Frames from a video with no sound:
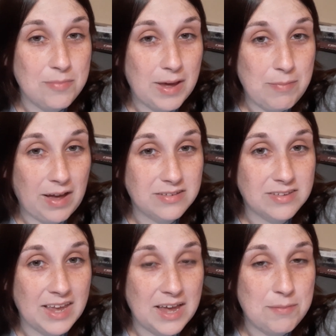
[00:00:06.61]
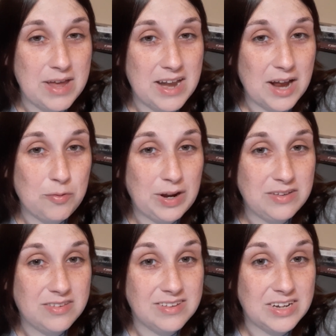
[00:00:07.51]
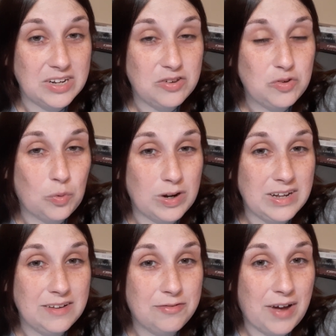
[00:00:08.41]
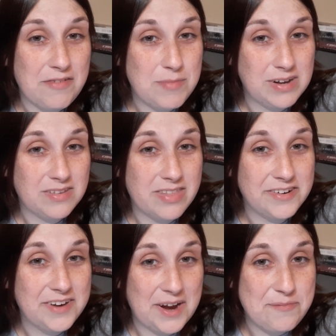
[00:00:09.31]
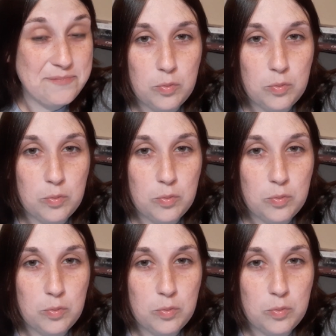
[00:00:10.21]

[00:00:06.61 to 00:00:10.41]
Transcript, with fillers: the PayPal scam and I wasted 25 minutes of their time.